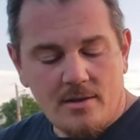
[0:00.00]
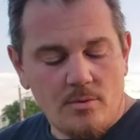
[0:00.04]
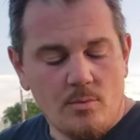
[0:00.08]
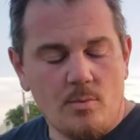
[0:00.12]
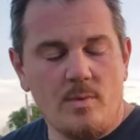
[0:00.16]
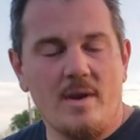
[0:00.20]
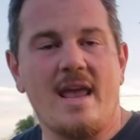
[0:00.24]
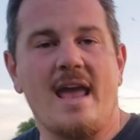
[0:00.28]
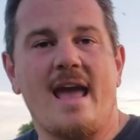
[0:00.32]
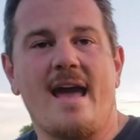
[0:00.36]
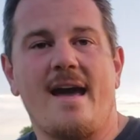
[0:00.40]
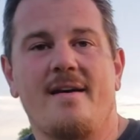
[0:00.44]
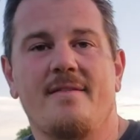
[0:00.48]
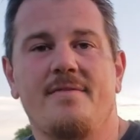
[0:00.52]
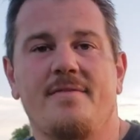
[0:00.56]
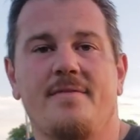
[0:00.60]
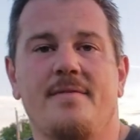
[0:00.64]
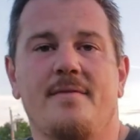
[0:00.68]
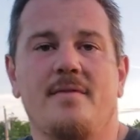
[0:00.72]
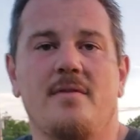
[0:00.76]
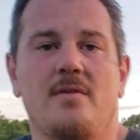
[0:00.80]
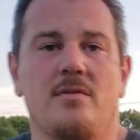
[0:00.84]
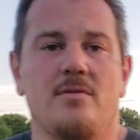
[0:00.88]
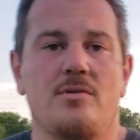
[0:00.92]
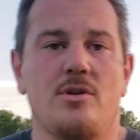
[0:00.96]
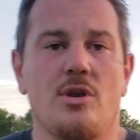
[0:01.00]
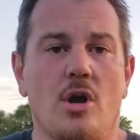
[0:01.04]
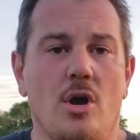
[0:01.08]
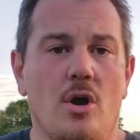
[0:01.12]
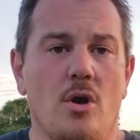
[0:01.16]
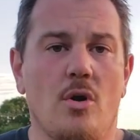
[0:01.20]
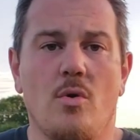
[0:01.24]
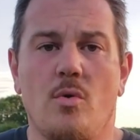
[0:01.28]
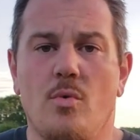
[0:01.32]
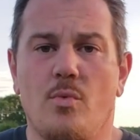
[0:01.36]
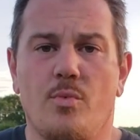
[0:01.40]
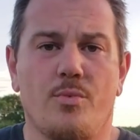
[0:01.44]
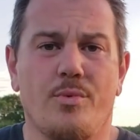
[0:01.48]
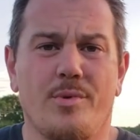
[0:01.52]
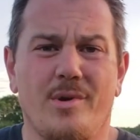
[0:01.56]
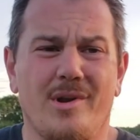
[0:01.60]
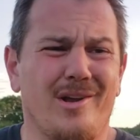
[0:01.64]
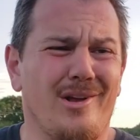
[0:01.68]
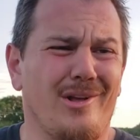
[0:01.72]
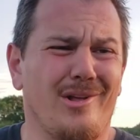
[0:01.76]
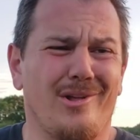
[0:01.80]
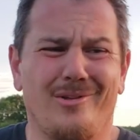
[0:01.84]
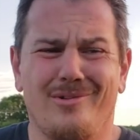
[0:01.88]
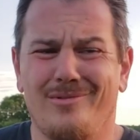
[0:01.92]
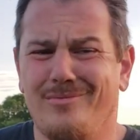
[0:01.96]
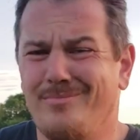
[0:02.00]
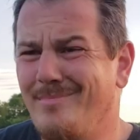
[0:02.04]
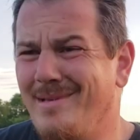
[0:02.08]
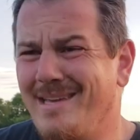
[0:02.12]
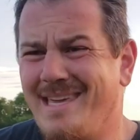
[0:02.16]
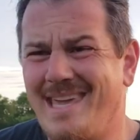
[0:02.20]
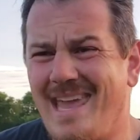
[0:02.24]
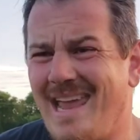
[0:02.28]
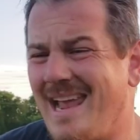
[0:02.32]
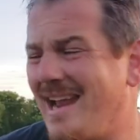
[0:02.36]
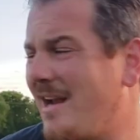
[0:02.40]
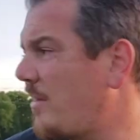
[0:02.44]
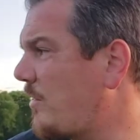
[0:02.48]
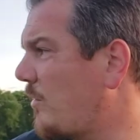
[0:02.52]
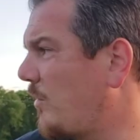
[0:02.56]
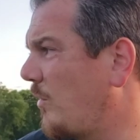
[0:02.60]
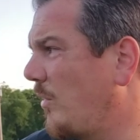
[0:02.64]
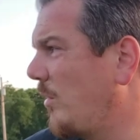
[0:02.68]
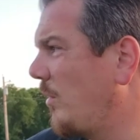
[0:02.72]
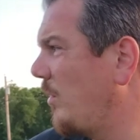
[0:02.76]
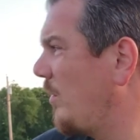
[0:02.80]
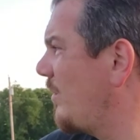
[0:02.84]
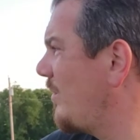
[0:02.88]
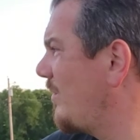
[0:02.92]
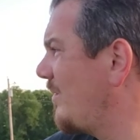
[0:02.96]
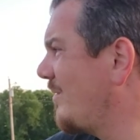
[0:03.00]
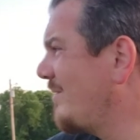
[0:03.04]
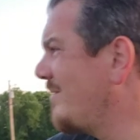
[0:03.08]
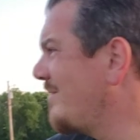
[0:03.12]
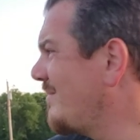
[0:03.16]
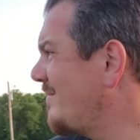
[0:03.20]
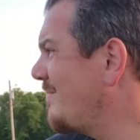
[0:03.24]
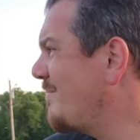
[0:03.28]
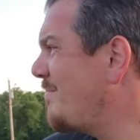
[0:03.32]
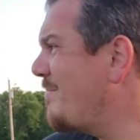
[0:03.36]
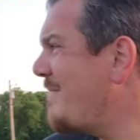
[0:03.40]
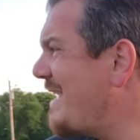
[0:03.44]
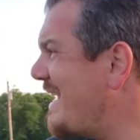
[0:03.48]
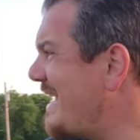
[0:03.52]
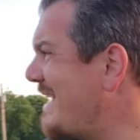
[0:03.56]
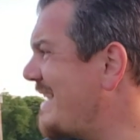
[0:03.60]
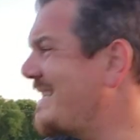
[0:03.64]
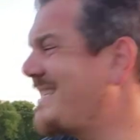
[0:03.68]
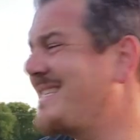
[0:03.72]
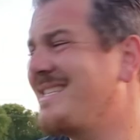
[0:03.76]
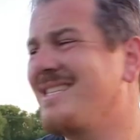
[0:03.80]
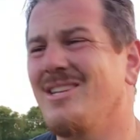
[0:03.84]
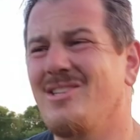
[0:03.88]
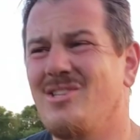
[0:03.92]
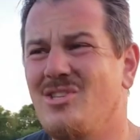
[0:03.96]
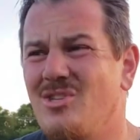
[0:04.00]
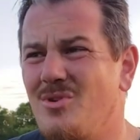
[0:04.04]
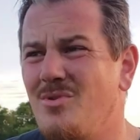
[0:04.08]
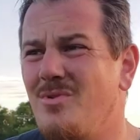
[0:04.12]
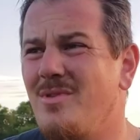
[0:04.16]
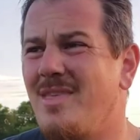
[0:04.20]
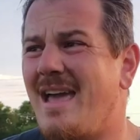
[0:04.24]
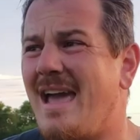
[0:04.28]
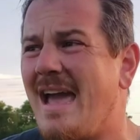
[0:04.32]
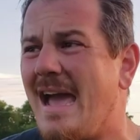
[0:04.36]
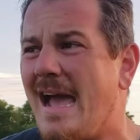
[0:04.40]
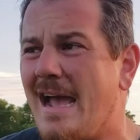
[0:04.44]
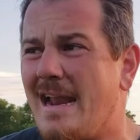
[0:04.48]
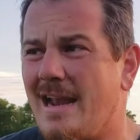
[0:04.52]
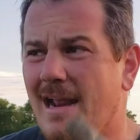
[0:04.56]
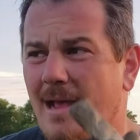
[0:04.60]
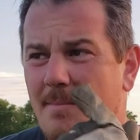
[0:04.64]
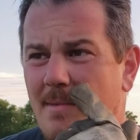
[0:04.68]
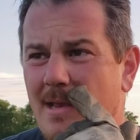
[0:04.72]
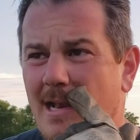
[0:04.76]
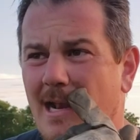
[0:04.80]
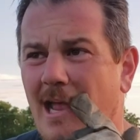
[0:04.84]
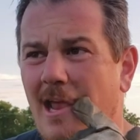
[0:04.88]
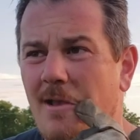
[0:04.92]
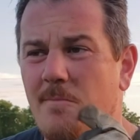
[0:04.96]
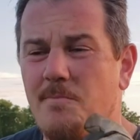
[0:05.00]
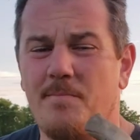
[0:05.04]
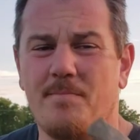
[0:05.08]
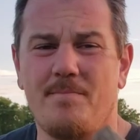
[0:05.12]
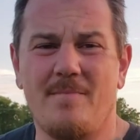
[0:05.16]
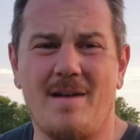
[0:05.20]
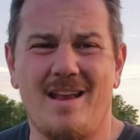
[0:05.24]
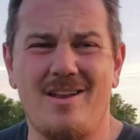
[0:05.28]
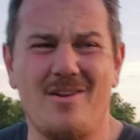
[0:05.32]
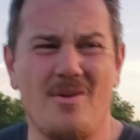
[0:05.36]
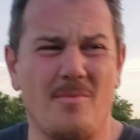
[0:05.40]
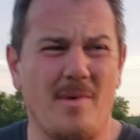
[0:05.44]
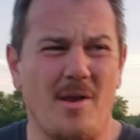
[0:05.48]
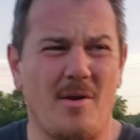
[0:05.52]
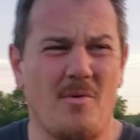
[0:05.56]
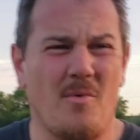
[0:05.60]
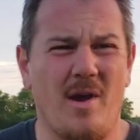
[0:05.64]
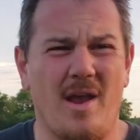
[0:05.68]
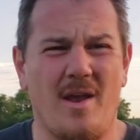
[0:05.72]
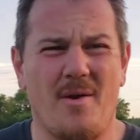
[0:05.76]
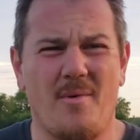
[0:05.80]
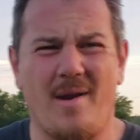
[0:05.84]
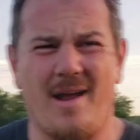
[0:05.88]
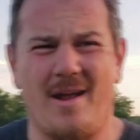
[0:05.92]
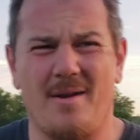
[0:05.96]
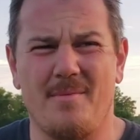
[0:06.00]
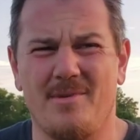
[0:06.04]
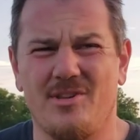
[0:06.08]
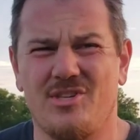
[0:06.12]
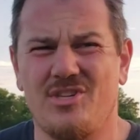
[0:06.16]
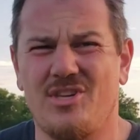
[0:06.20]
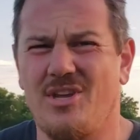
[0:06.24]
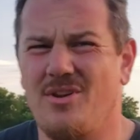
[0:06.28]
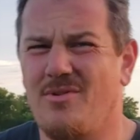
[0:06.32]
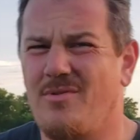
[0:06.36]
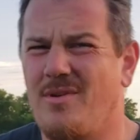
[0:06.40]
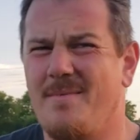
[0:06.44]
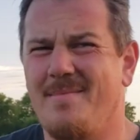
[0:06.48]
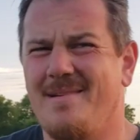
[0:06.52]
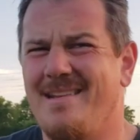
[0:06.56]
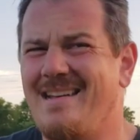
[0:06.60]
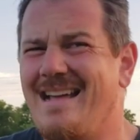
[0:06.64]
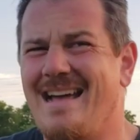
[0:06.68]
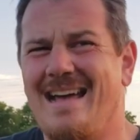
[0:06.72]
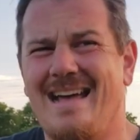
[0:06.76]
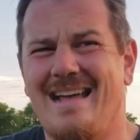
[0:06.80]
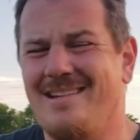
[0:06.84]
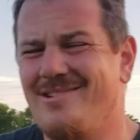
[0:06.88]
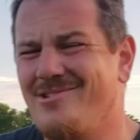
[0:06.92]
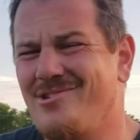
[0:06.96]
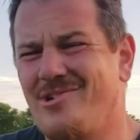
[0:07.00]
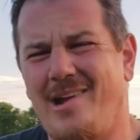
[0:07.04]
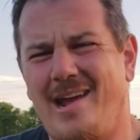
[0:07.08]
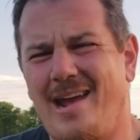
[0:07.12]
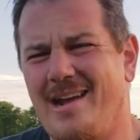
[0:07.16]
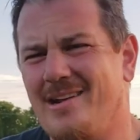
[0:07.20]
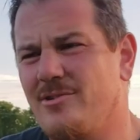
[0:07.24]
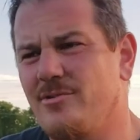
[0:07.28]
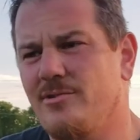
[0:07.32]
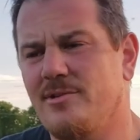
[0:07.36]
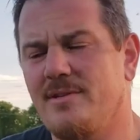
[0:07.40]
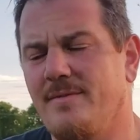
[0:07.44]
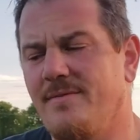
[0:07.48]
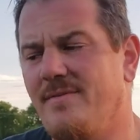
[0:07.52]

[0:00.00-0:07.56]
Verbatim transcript: We have no real mechanical means to do that. I mean, I, I know my way around machinery, but not tractors